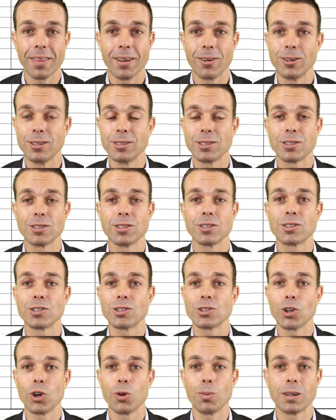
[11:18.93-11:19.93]
There is just
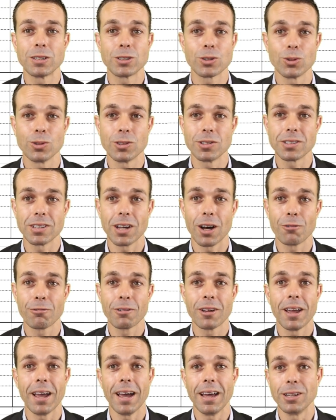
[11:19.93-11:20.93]
so much good stuff,